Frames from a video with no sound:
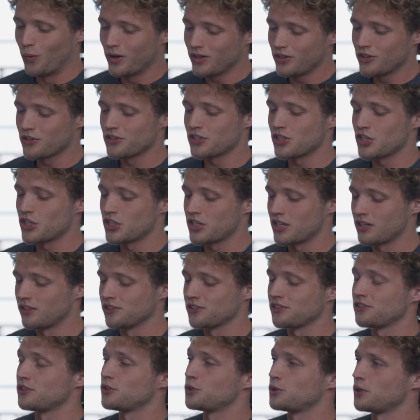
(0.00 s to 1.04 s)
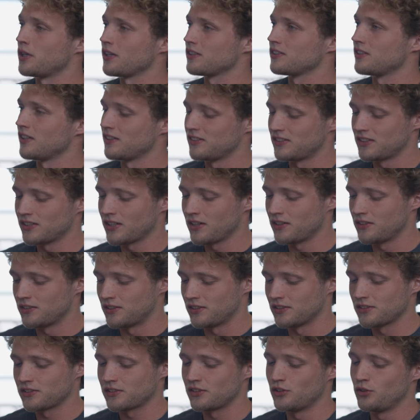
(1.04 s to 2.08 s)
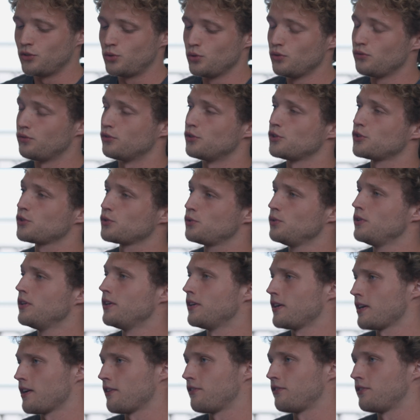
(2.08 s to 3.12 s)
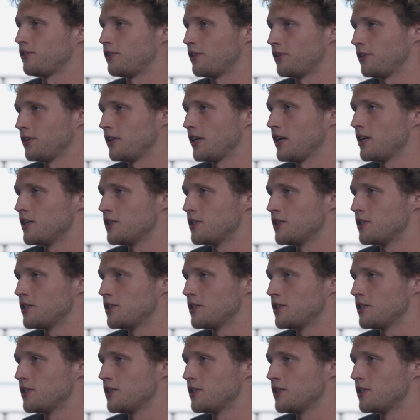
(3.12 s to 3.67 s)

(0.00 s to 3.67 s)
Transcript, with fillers: What does Shell's trackside scientist do for Scuderia Ferrari